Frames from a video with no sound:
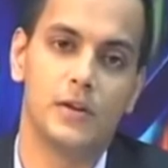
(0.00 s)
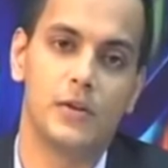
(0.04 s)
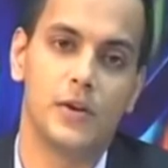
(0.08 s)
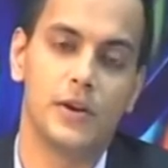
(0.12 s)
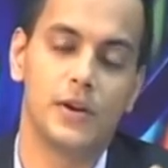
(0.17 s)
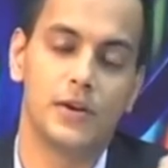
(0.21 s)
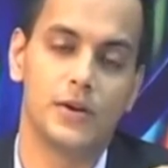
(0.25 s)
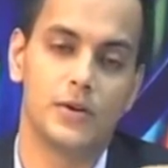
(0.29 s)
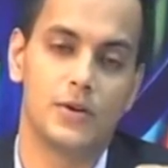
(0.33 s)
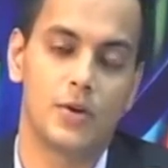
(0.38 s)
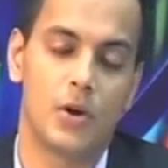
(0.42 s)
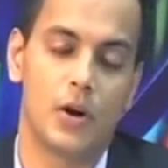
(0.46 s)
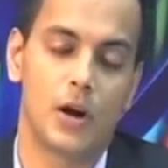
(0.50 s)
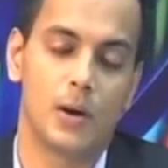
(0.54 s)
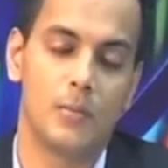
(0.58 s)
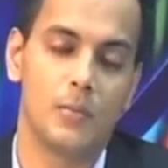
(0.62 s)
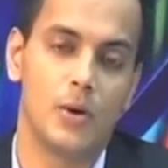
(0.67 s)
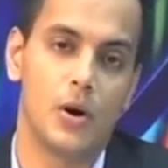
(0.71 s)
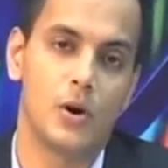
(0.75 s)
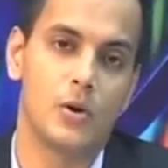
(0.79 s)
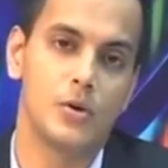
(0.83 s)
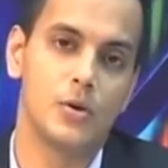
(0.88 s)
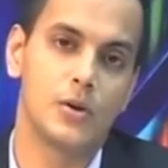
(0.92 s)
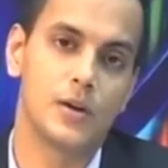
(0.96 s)
access and
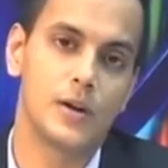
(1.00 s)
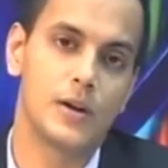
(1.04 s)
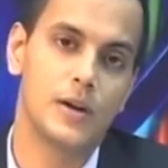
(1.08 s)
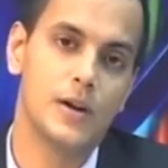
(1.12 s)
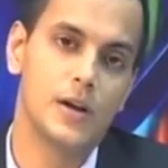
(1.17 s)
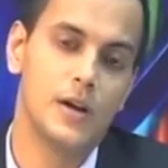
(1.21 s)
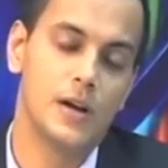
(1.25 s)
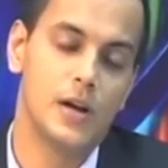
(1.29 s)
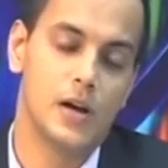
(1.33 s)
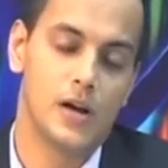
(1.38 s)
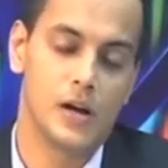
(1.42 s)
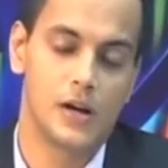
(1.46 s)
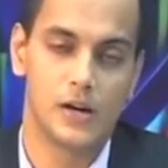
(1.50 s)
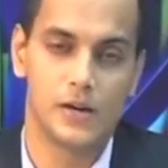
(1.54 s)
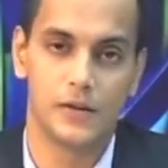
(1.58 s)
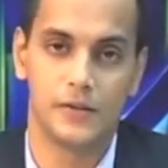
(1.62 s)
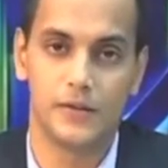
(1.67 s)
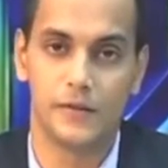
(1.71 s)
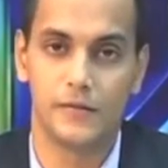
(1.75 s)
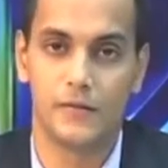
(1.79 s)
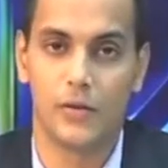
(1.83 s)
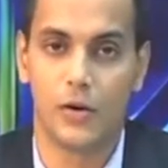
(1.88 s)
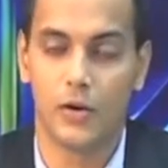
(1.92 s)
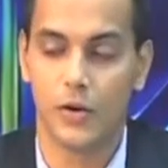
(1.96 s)
into a rotor
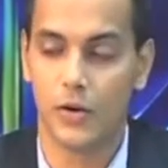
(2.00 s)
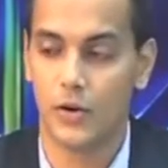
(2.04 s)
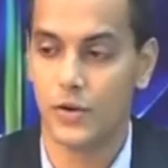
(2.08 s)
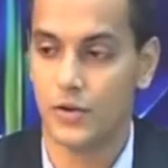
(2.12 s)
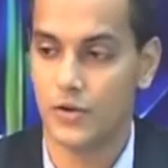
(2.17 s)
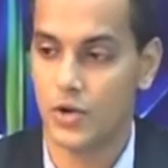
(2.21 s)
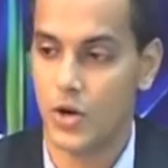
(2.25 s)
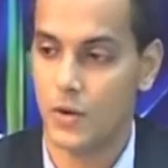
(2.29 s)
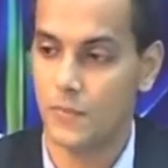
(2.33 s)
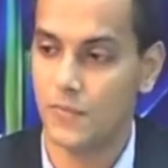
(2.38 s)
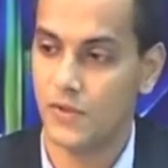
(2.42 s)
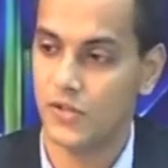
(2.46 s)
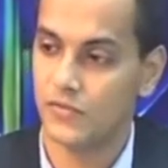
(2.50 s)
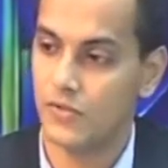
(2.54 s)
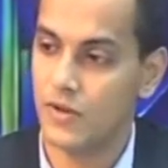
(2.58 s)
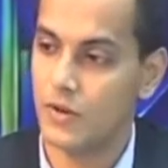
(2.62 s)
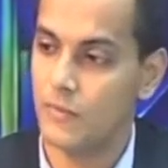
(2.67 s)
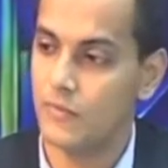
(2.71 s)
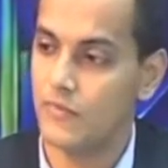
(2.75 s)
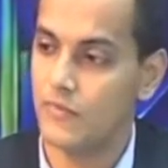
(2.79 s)
work extraction takes